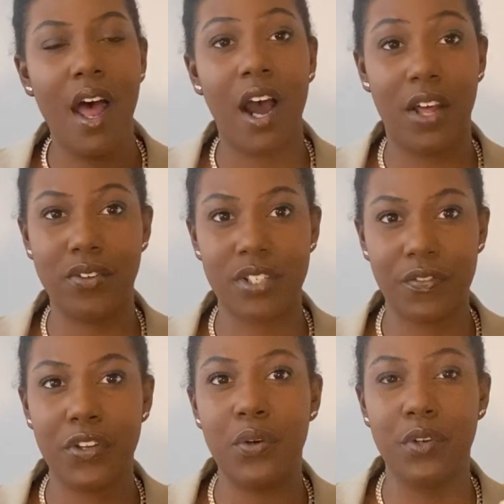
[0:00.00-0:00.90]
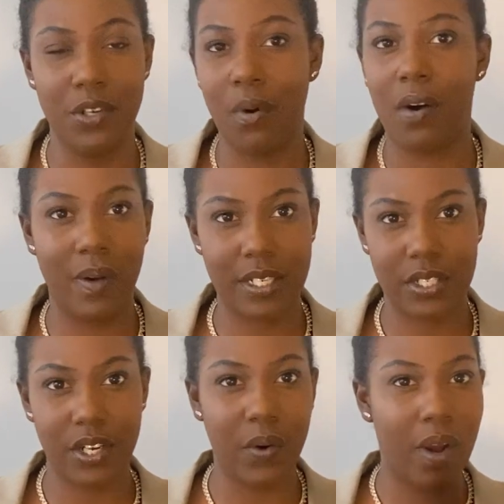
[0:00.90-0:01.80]
Others of you, you always
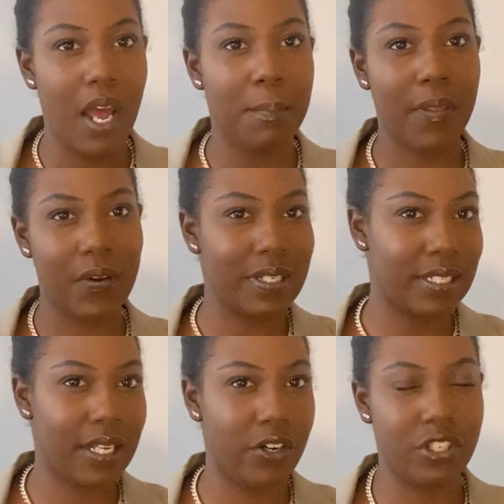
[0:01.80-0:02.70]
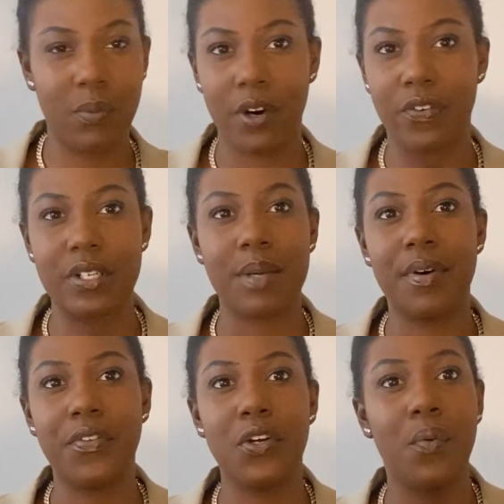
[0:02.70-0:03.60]
knew. But there's this energy where for some
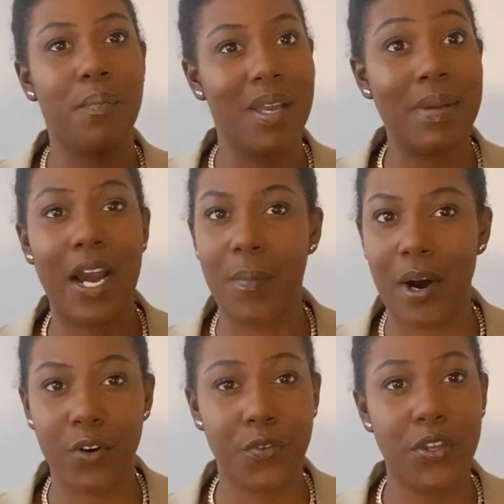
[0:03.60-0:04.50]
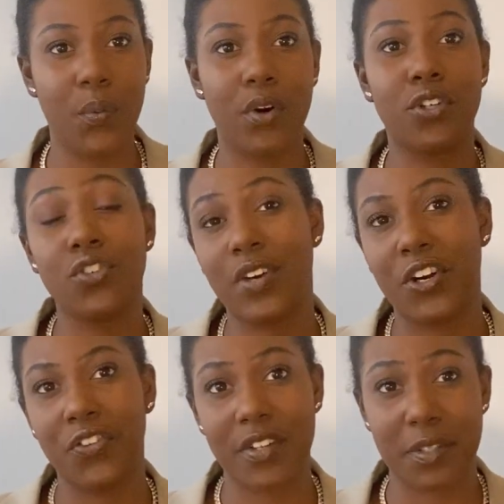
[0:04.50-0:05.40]
of you, maybe how powerful you were
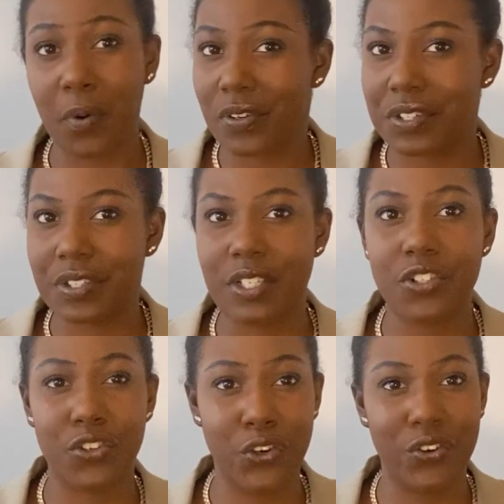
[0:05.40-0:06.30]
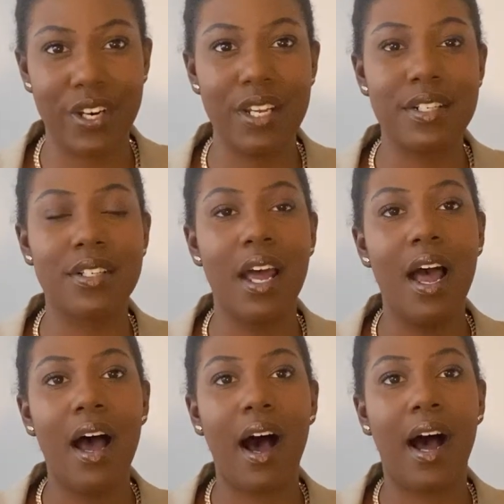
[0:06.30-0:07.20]
triggered this person's insecurities.
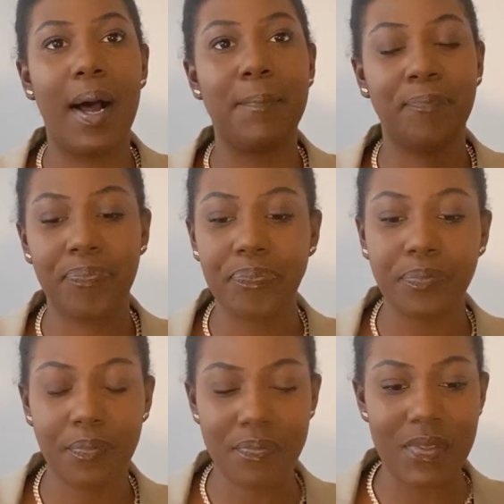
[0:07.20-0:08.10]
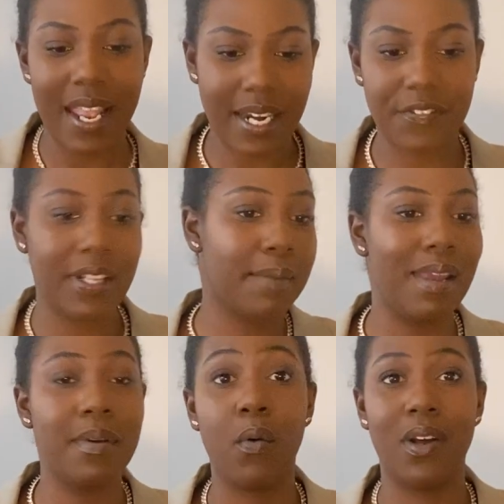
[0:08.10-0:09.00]
And I feel like
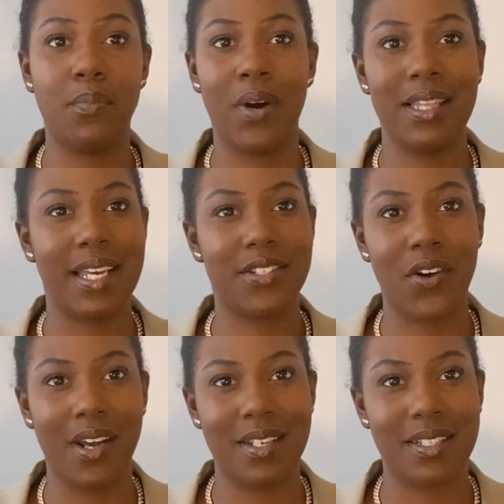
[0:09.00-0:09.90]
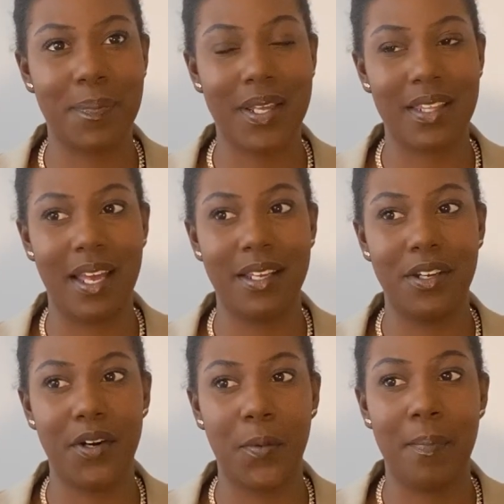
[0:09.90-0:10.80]
maybe at one point they saw it as something that, you
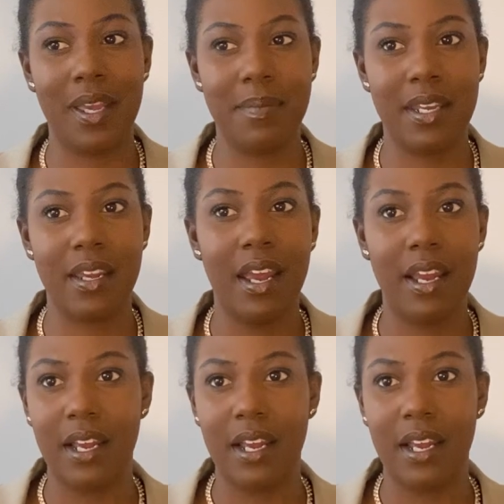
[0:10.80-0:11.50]
know, maybe,